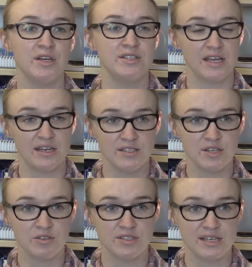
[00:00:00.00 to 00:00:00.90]
get into
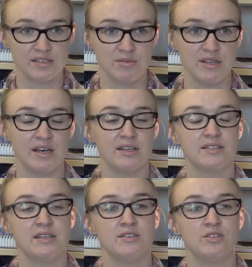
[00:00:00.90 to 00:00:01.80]
contact with
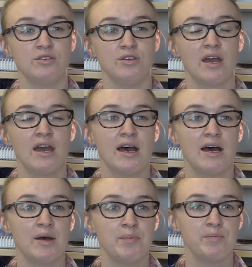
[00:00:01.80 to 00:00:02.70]
us and to
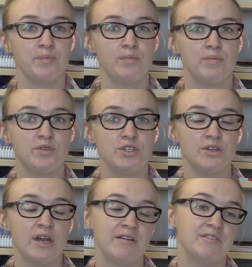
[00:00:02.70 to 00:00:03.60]

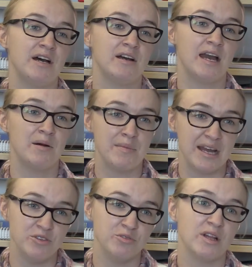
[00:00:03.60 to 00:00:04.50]
have our
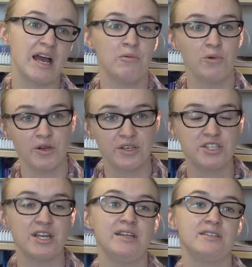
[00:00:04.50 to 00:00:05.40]
manual, our
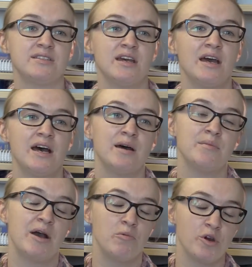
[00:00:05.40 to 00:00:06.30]
worksheets,
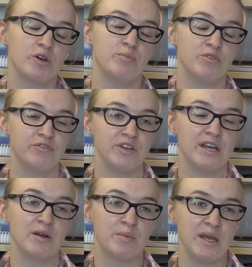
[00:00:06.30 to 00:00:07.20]
our workbook for
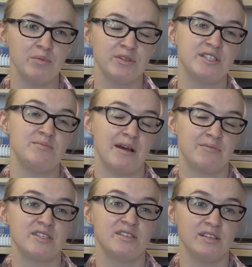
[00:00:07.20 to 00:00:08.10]
young people, and to be able
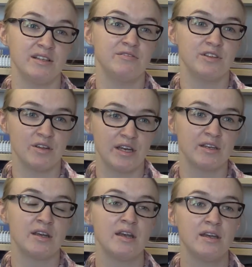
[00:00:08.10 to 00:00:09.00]
to deliver
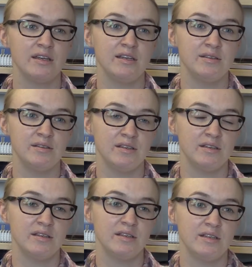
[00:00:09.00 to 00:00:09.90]
that in
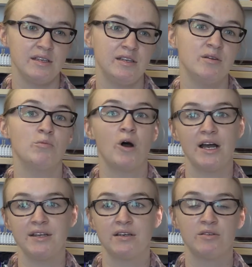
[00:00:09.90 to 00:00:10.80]
a
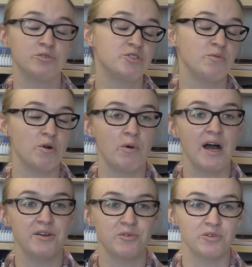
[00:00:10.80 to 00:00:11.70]
wider
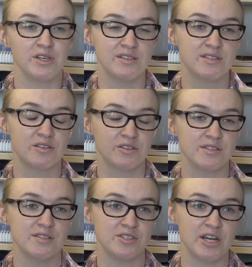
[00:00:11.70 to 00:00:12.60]
audience
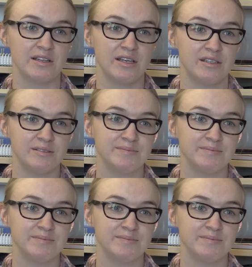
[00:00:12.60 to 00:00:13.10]
across Australia.